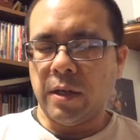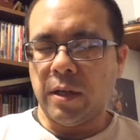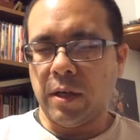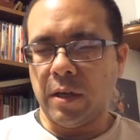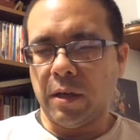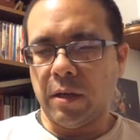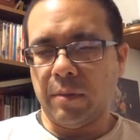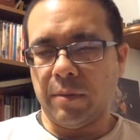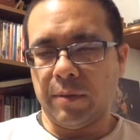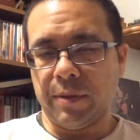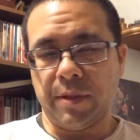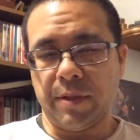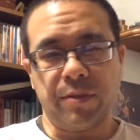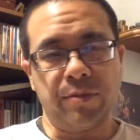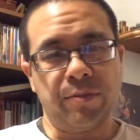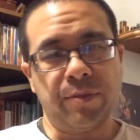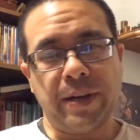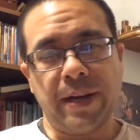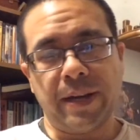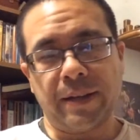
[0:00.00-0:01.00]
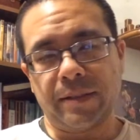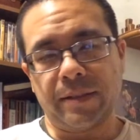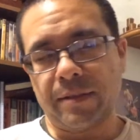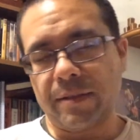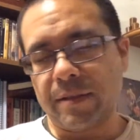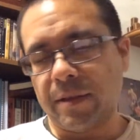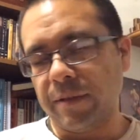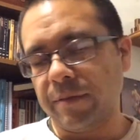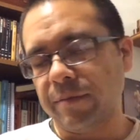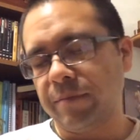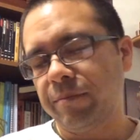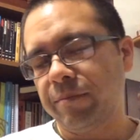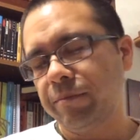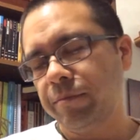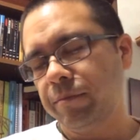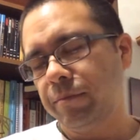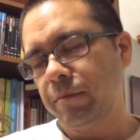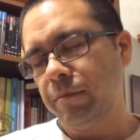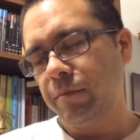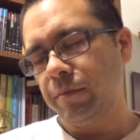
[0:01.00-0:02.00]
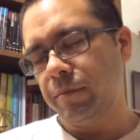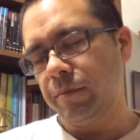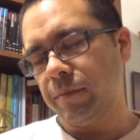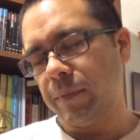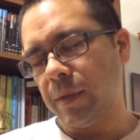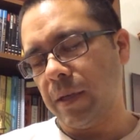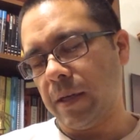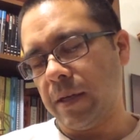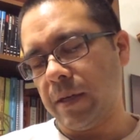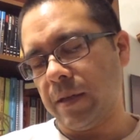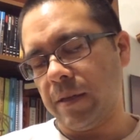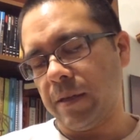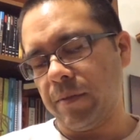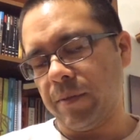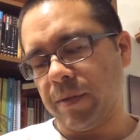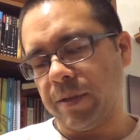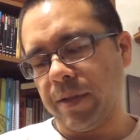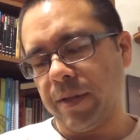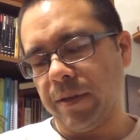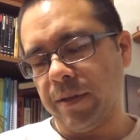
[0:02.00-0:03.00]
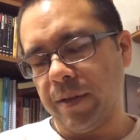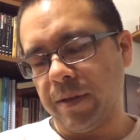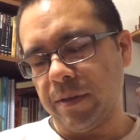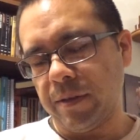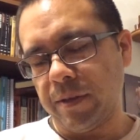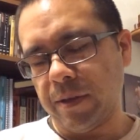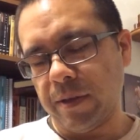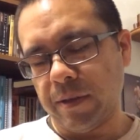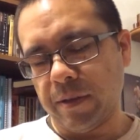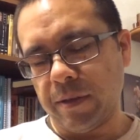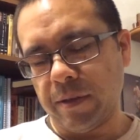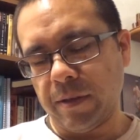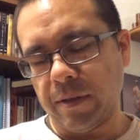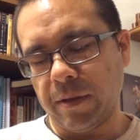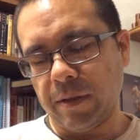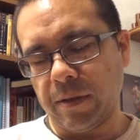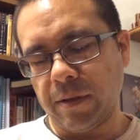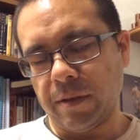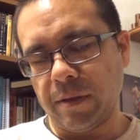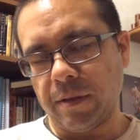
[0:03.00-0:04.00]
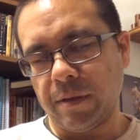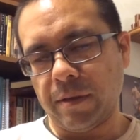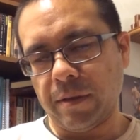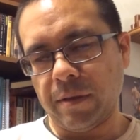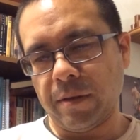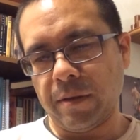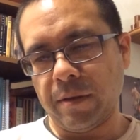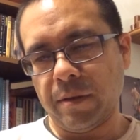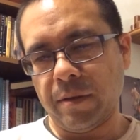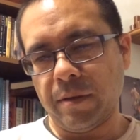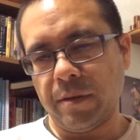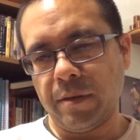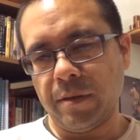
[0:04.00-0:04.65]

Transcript: Um, it doesn't react to stuff. Uh, the material that, that the